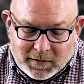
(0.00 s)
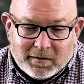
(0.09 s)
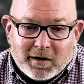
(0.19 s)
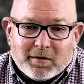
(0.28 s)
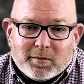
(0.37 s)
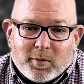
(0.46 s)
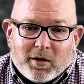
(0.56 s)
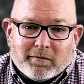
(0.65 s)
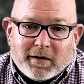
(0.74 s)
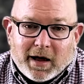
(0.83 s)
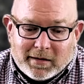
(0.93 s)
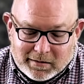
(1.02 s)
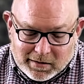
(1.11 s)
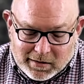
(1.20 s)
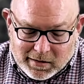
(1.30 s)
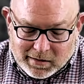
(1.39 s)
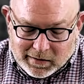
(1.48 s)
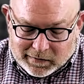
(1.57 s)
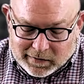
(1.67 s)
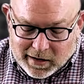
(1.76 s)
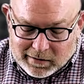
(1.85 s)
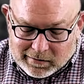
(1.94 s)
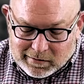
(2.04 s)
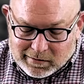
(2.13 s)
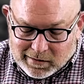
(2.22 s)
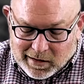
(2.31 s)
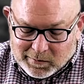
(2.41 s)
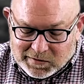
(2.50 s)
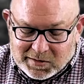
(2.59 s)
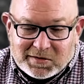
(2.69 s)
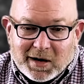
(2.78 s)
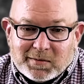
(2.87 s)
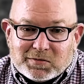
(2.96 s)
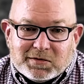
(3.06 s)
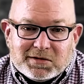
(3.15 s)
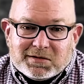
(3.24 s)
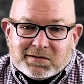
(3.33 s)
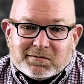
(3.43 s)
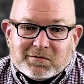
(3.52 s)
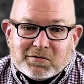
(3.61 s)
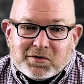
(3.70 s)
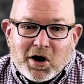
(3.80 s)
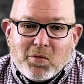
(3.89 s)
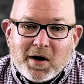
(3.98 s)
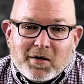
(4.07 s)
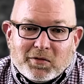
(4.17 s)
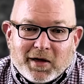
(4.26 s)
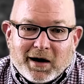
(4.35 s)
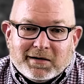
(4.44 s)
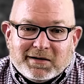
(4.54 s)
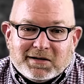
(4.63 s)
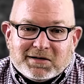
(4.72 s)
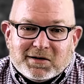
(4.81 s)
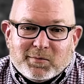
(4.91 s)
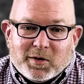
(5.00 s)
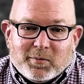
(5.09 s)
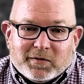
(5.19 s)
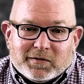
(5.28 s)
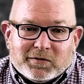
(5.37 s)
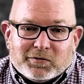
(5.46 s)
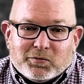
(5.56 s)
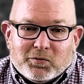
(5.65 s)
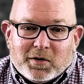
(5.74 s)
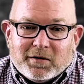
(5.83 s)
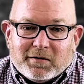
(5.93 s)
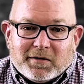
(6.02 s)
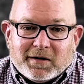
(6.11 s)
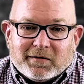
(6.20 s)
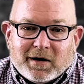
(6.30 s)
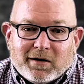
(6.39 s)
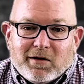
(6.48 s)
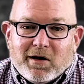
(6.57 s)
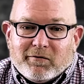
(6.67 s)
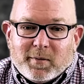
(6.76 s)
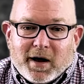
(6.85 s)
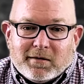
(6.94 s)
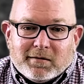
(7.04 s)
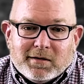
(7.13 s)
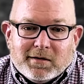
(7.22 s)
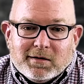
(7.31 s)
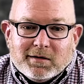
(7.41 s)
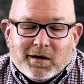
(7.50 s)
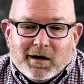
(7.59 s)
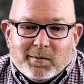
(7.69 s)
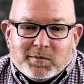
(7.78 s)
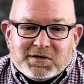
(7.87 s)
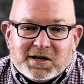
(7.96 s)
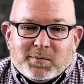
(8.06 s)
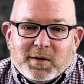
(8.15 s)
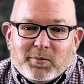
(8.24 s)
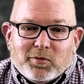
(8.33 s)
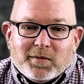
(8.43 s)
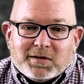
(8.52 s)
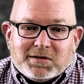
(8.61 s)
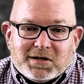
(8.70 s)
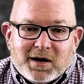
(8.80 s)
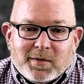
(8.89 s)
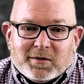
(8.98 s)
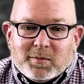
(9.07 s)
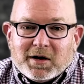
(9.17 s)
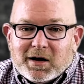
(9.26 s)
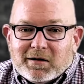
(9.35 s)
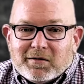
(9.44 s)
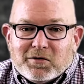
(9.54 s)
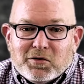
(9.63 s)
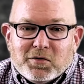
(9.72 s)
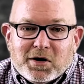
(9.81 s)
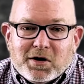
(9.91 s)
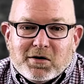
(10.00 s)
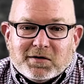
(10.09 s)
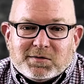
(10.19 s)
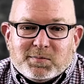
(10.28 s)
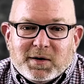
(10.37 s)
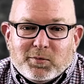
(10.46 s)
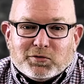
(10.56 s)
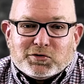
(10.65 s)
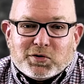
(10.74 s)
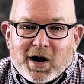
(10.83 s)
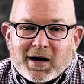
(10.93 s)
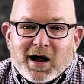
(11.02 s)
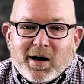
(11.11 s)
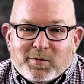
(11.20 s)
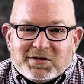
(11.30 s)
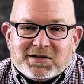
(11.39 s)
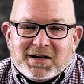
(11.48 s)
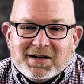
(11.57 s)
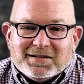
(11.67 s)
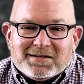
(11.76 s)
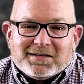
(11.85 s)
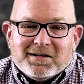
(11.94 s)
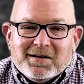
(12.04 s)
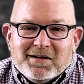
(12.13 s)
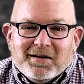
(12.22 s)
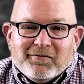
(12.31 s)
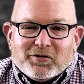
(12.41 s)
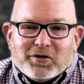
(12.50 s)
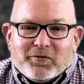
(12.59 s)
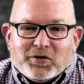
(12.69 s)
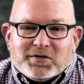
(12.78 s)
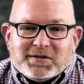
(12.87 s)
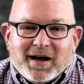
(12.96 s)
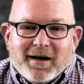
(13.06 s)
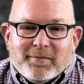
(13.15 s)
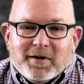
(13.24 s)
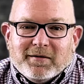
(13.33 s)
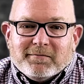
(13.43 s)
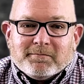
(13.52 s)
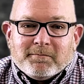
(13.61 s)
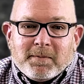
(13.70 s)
The other part of that is that sometimes we just go in without intention and purpose. There's one of the things that I love about seeing people in the gym at the beginning of the new year is people trying out machines for the first time and